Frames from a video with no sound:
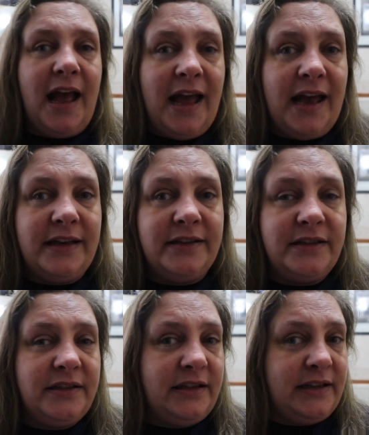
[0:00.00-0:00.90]

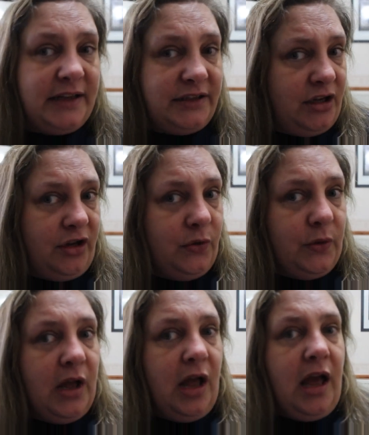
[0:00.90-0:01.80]
And they
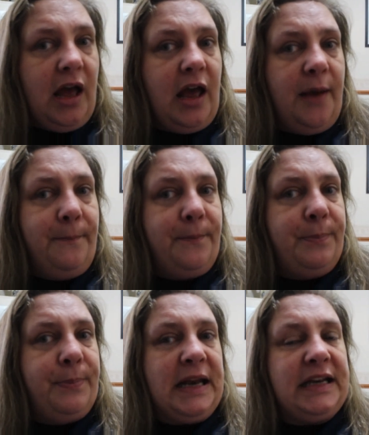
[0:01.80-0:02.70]
do,
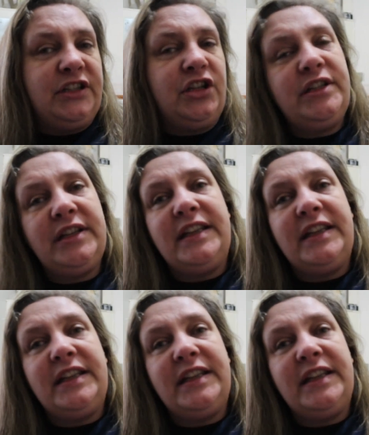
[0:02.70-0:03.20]
but it turns